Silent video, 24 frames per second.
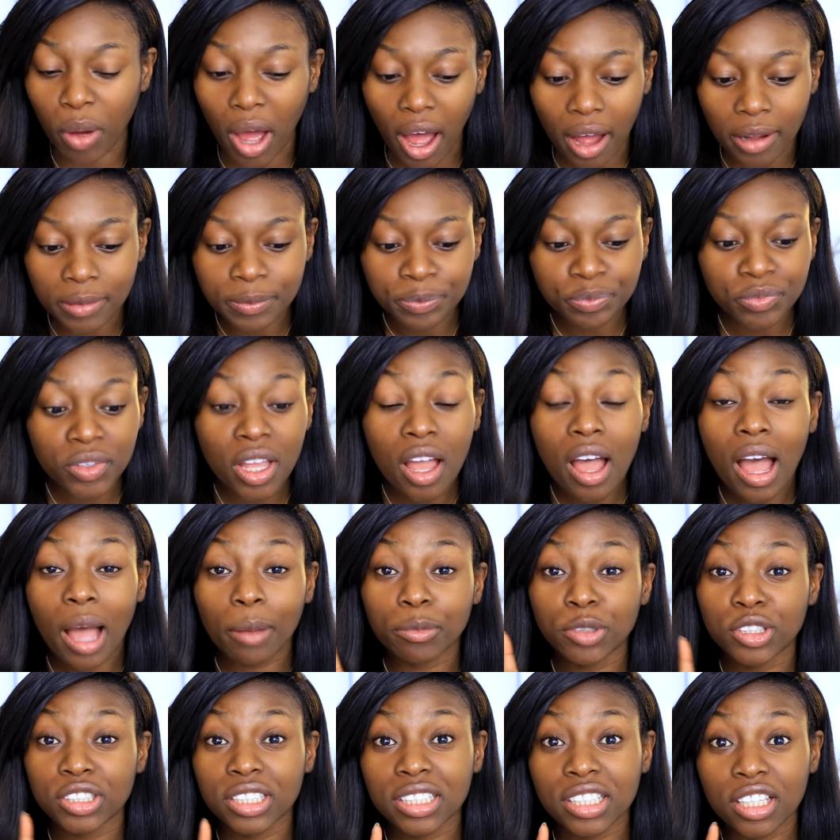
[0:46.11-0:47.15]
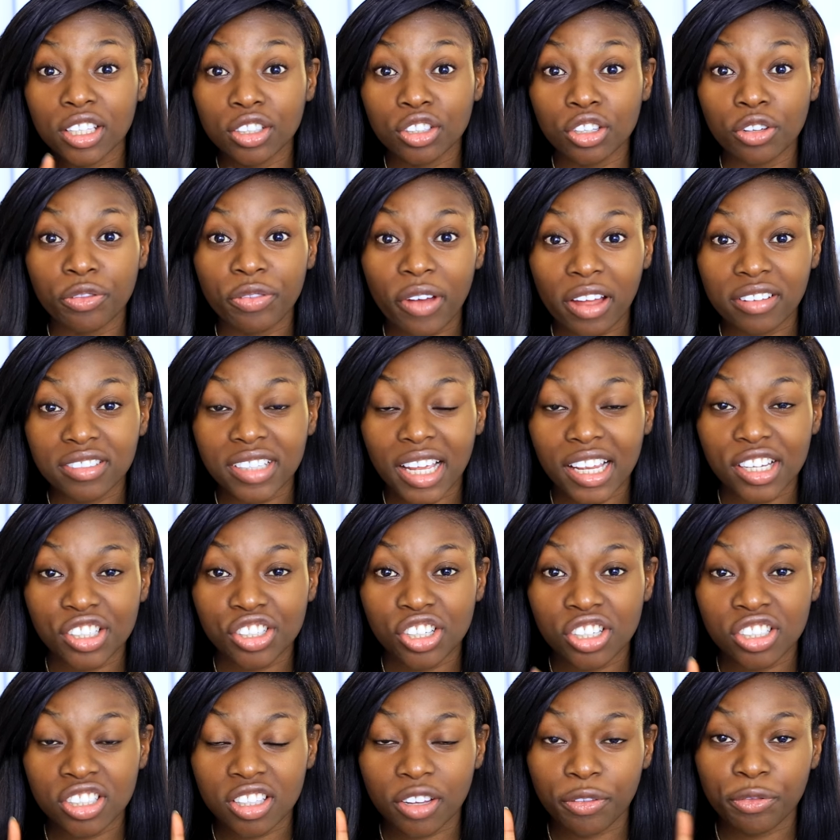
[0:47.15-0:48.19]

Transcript: But I'm using the new foundations,